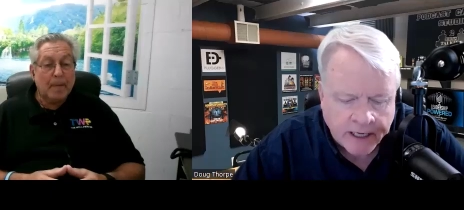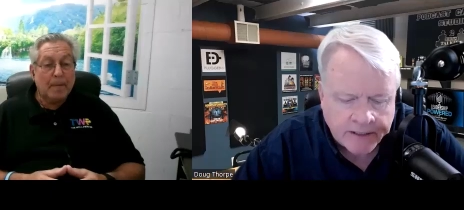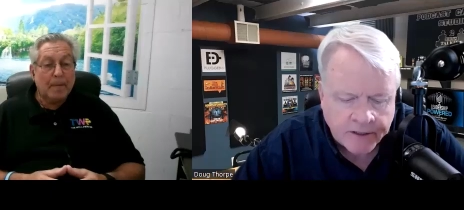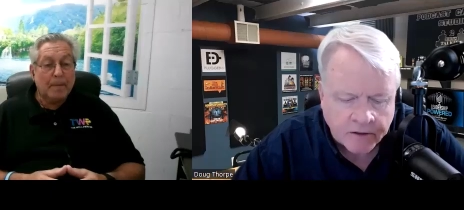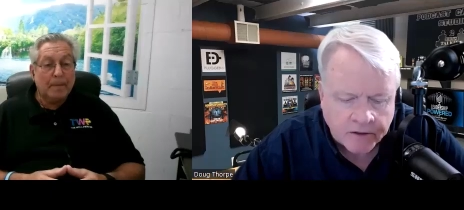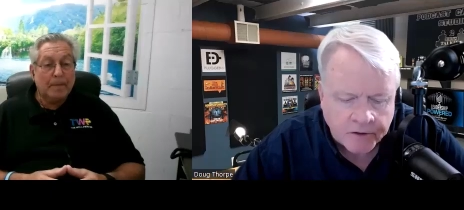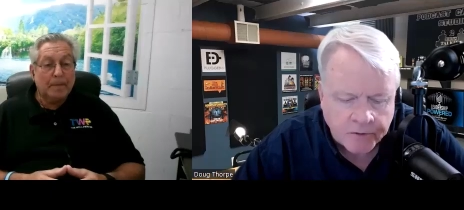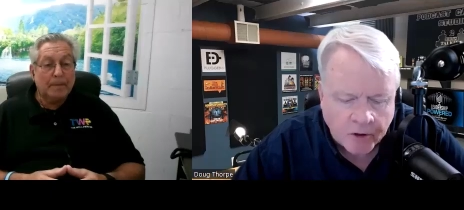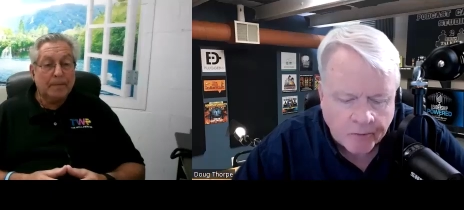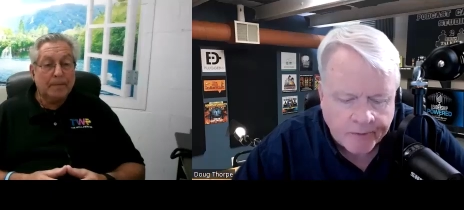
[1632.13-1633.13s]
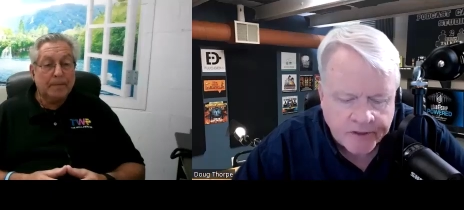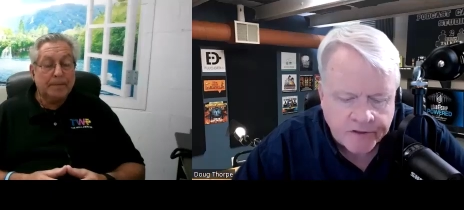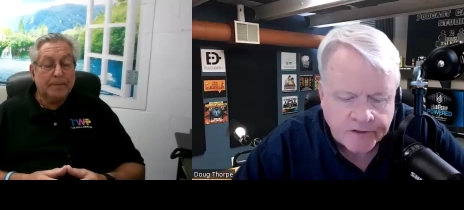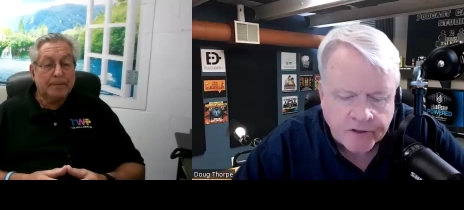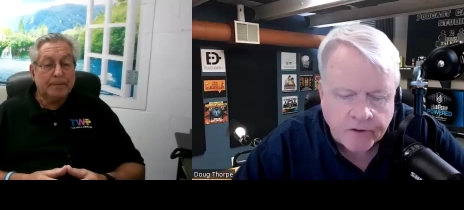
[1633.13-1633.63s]
Speaker 1: I talk to small
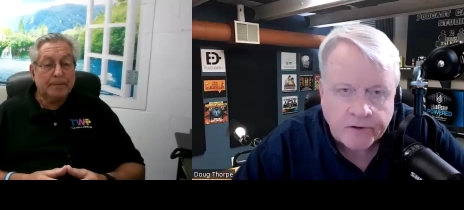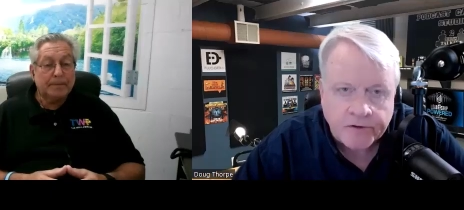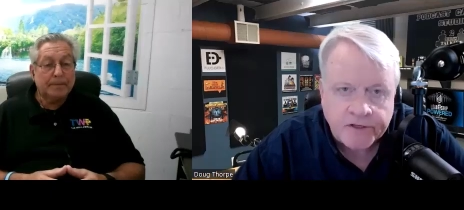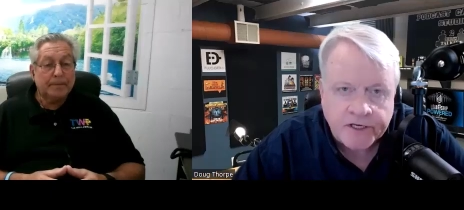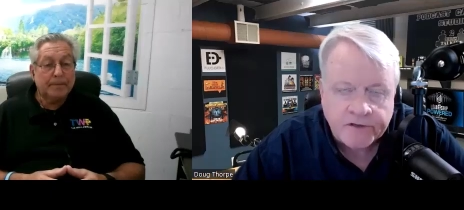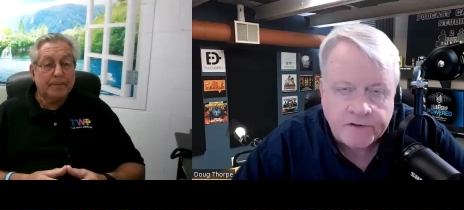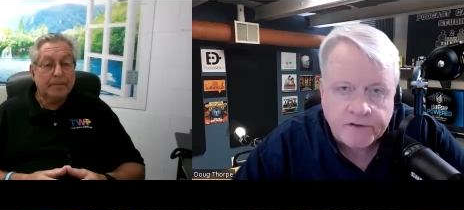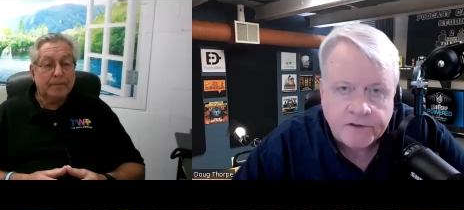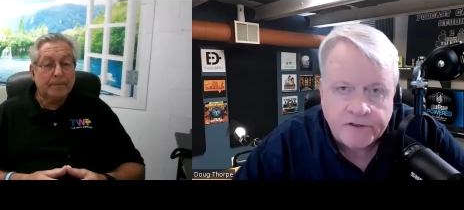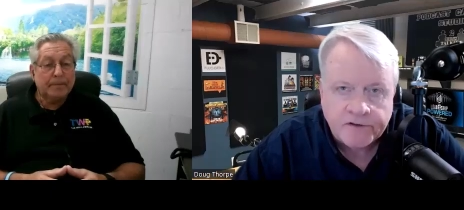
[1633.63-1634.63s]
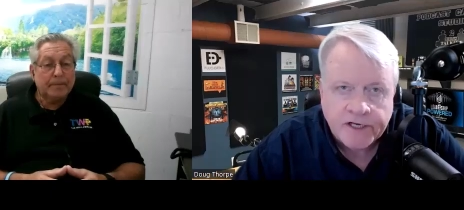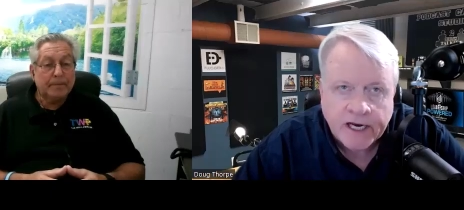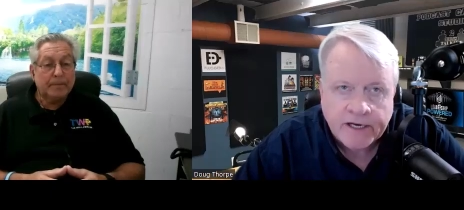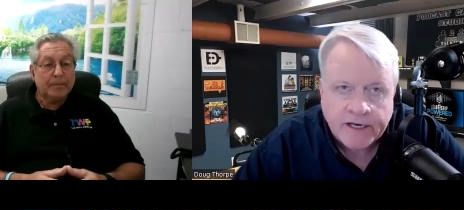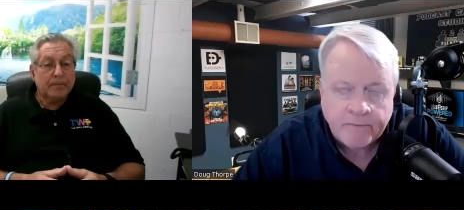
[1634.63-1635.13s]
business owners is is the
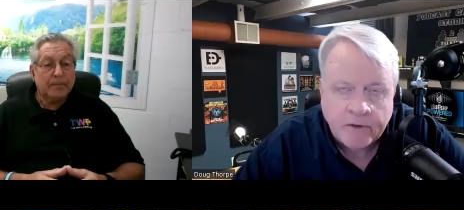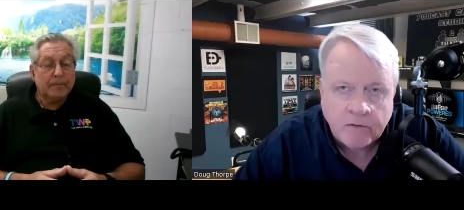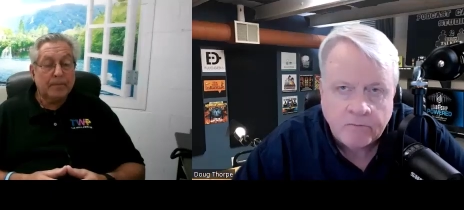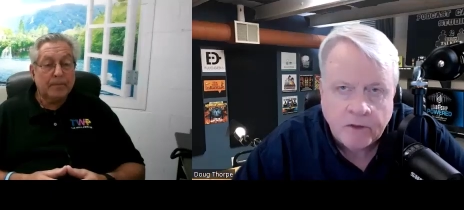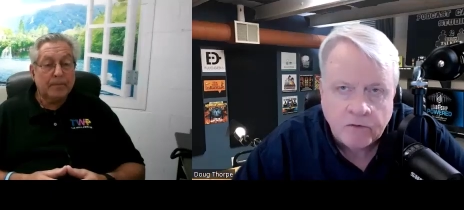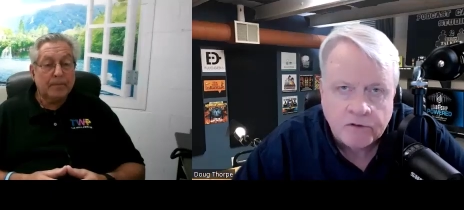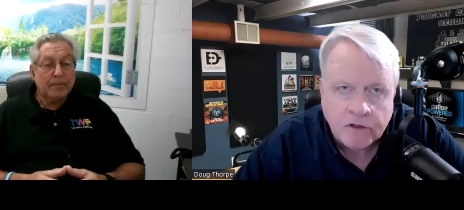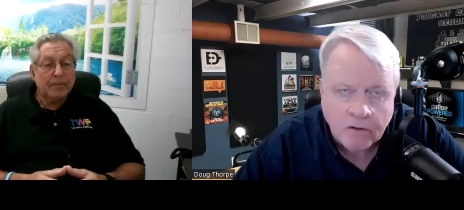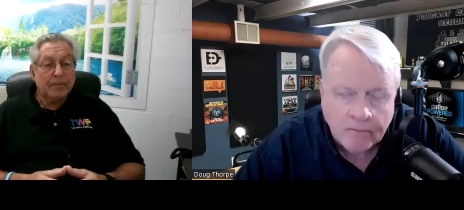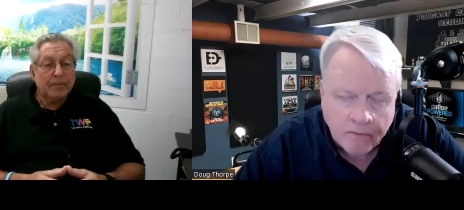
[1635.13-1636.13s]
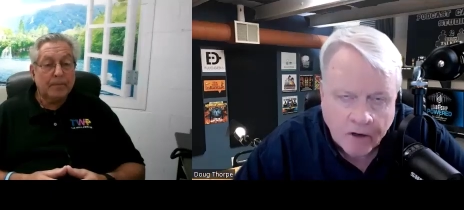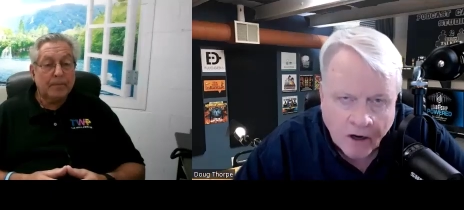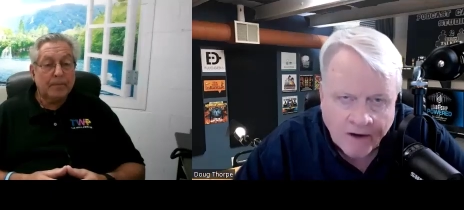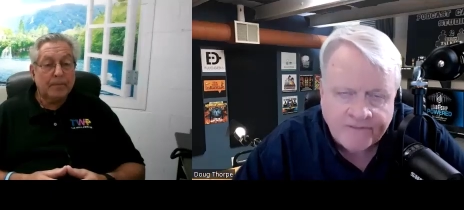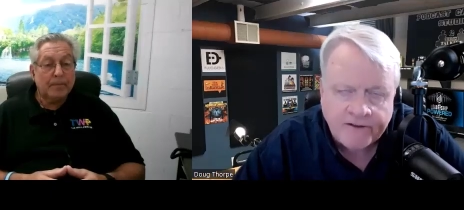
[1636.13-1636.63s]
idea mo- most
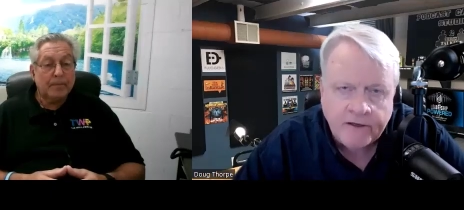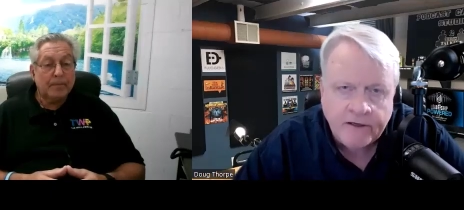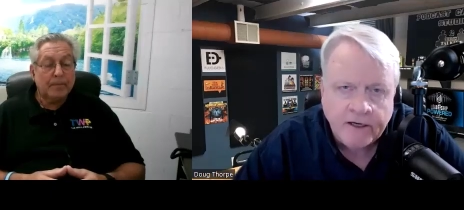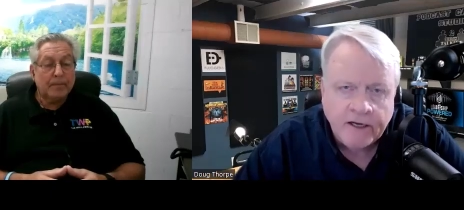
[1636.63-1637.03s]
often